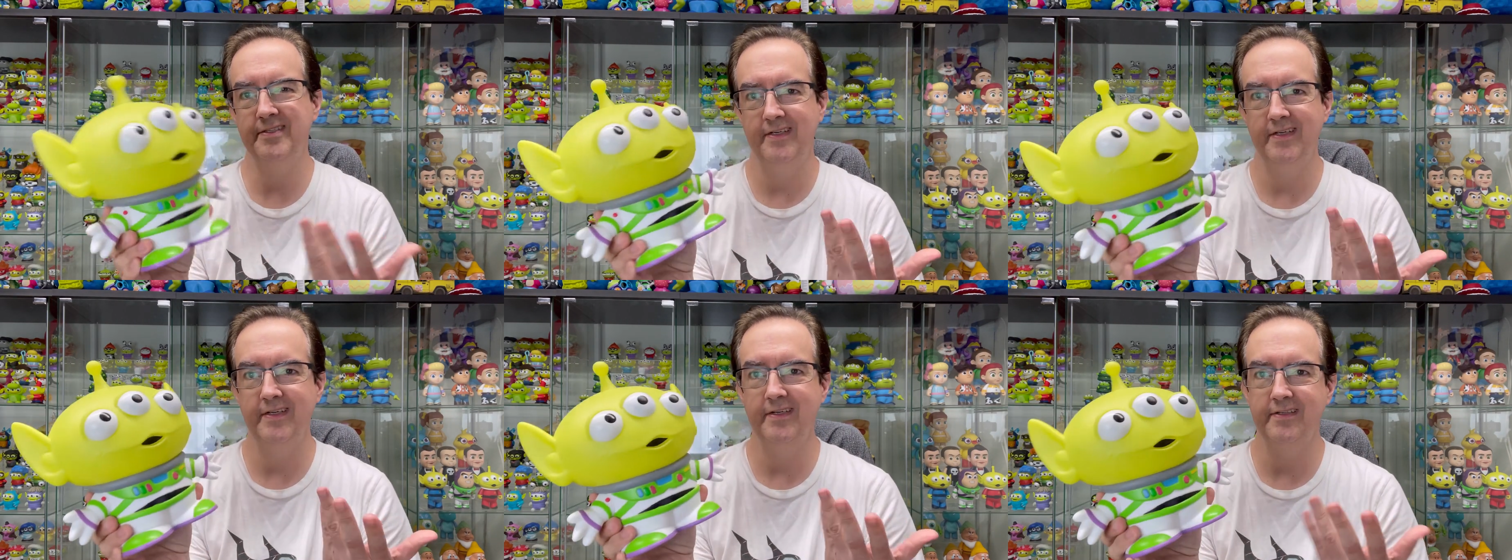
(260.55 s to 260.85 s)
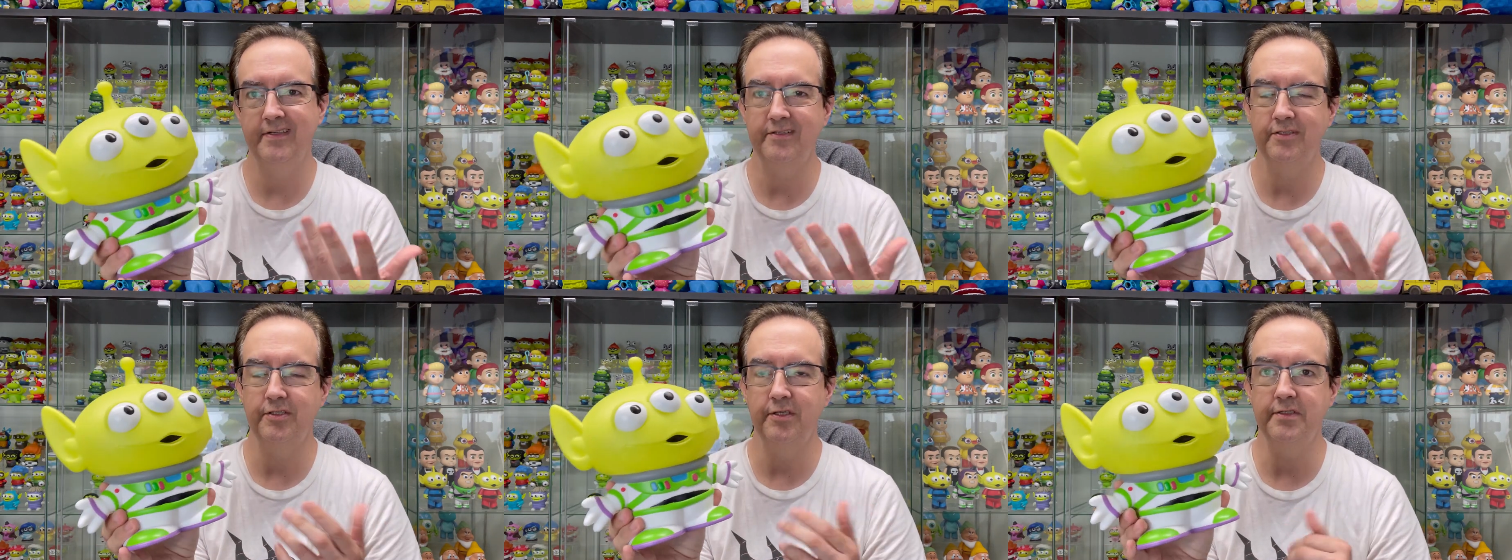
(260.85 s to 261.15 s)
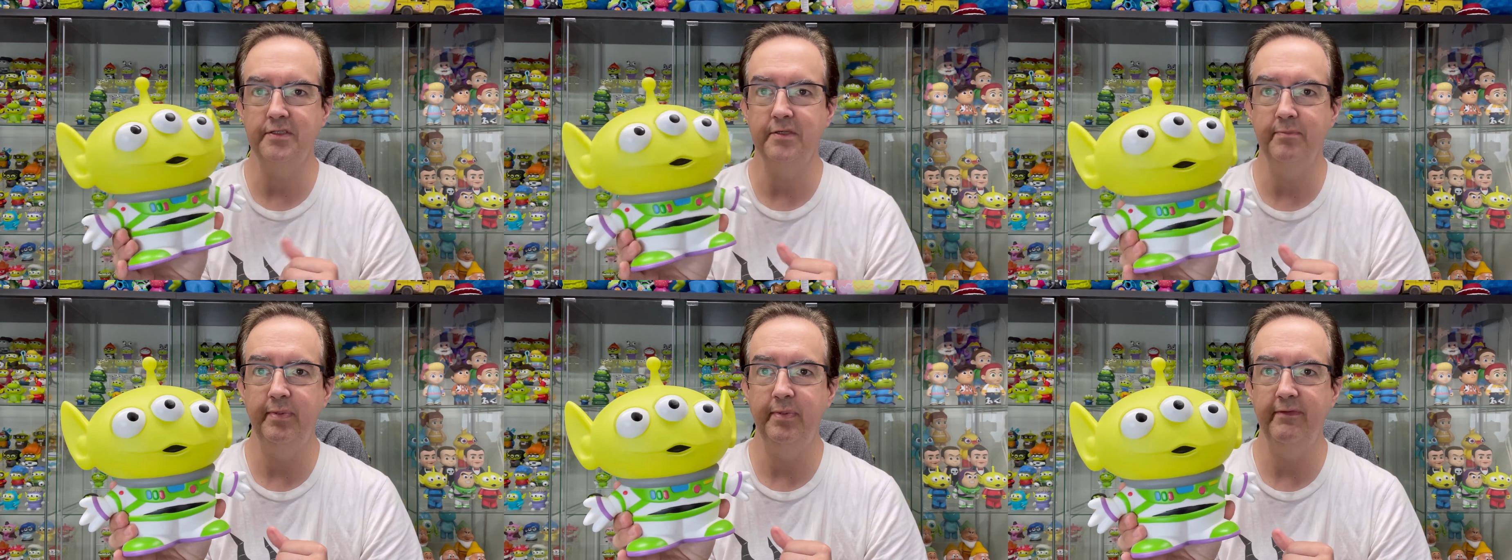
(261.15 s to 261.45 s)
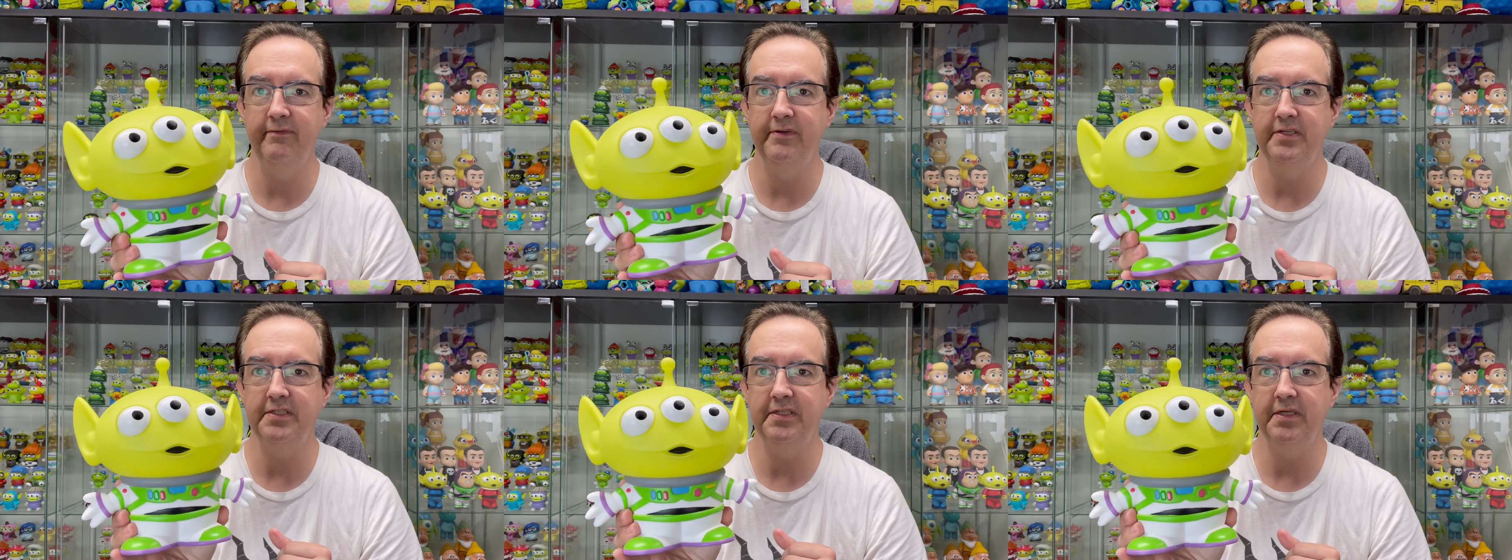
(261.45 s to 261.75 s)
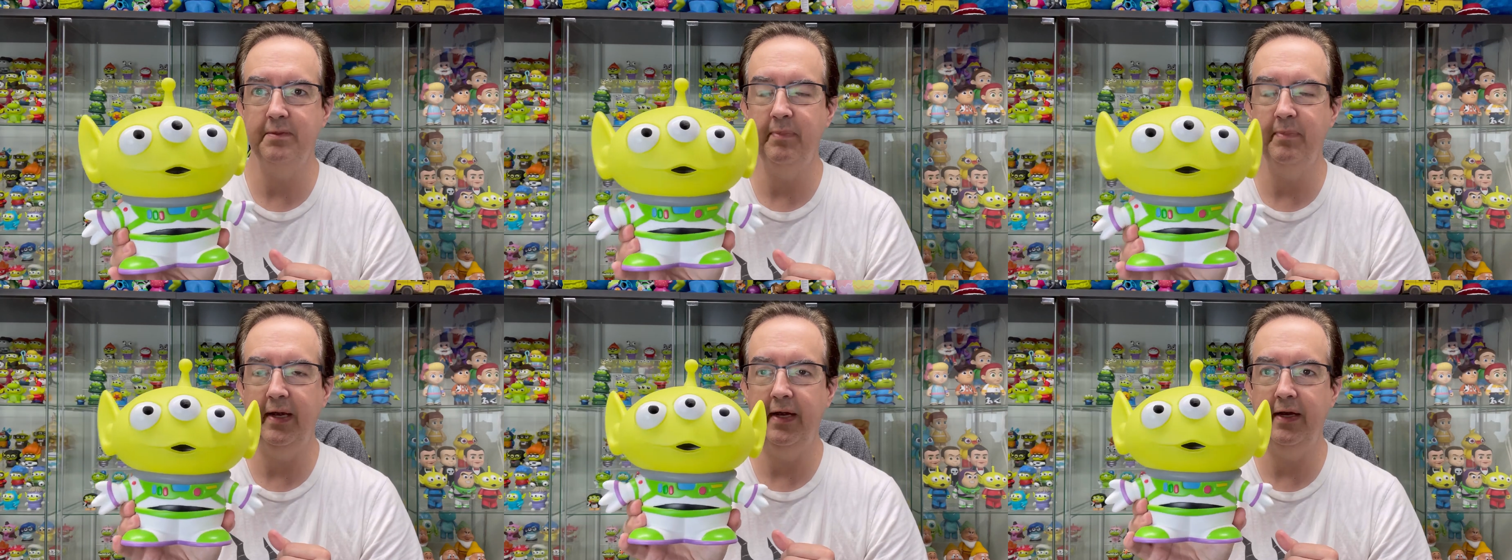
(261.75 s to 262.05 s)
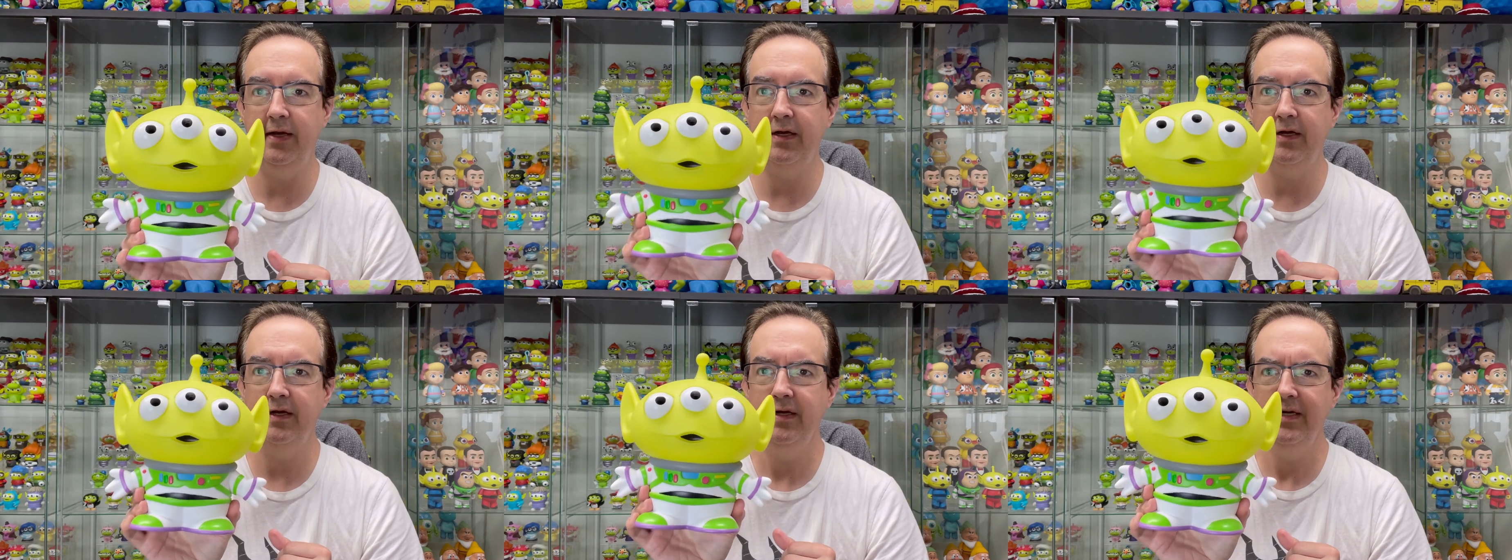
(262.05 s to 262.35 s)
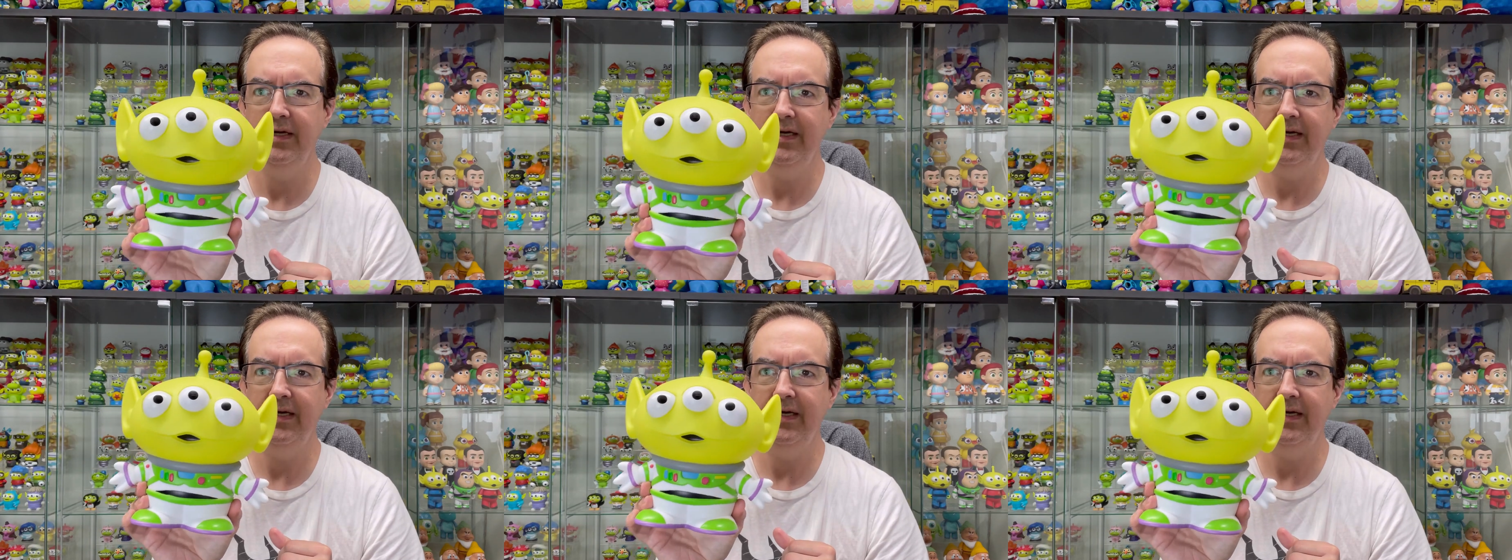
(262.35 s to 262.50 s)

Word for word: It is just a PVC bank.